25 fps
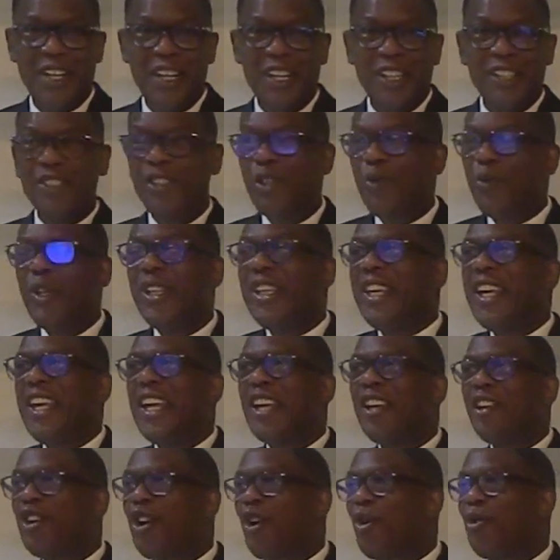So we
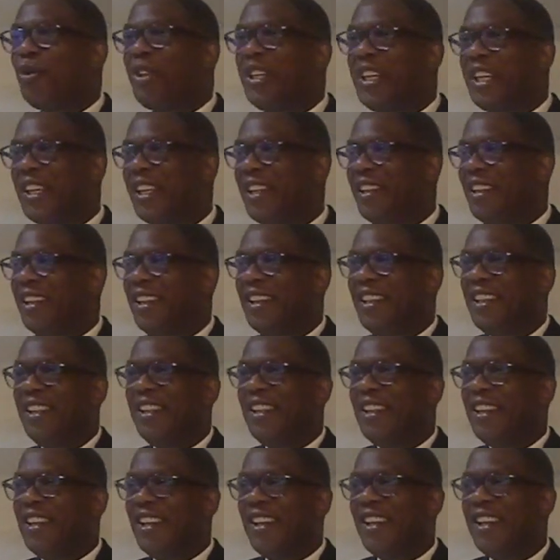can't go get
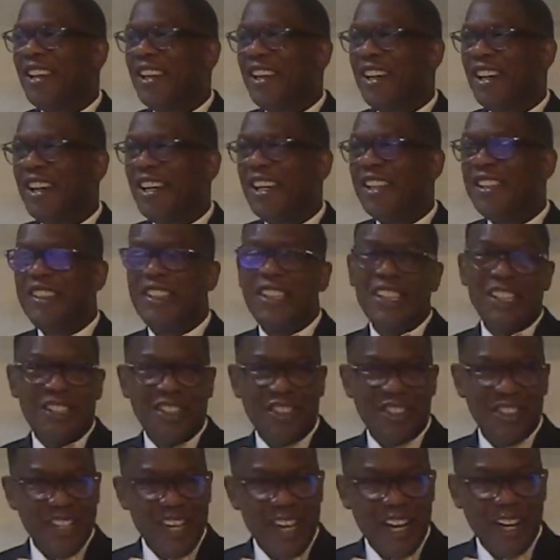a
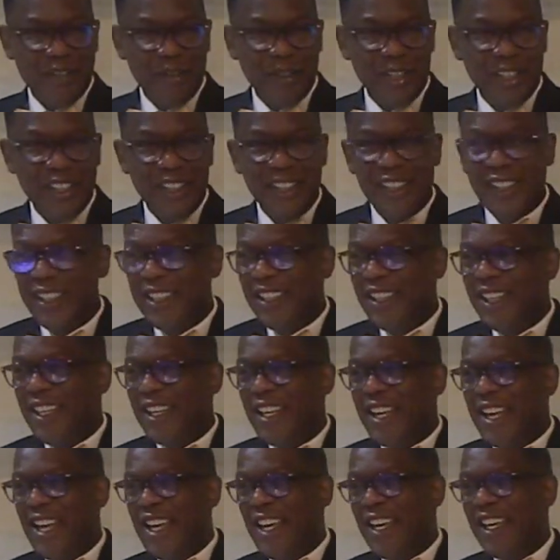dictionary
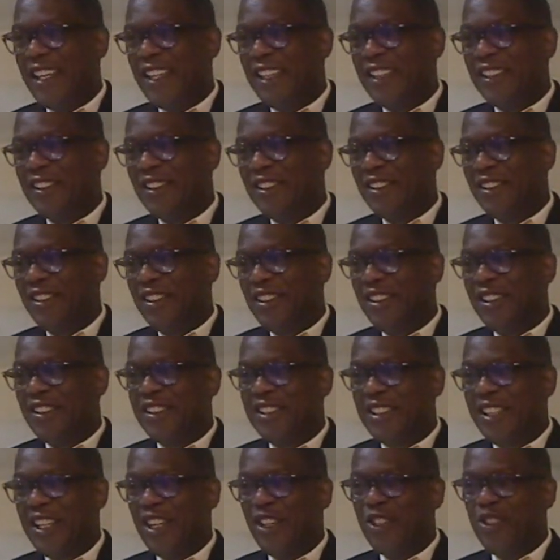and
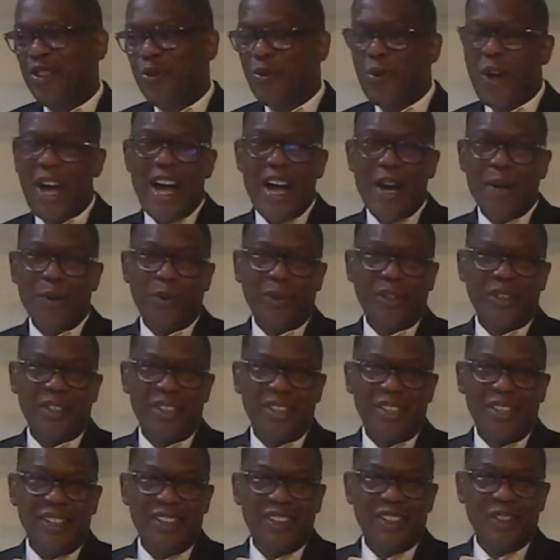tell you our
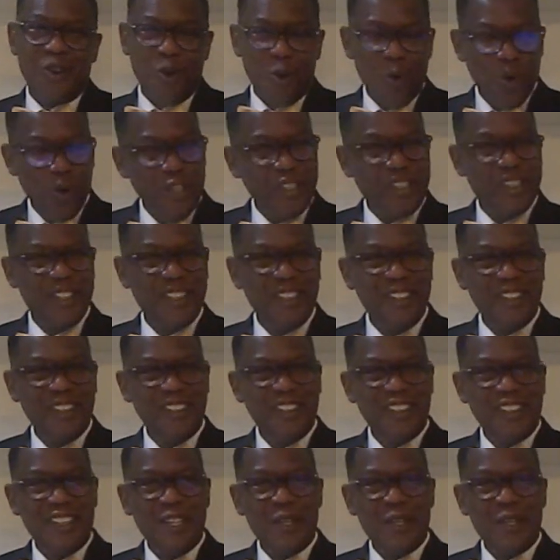origin.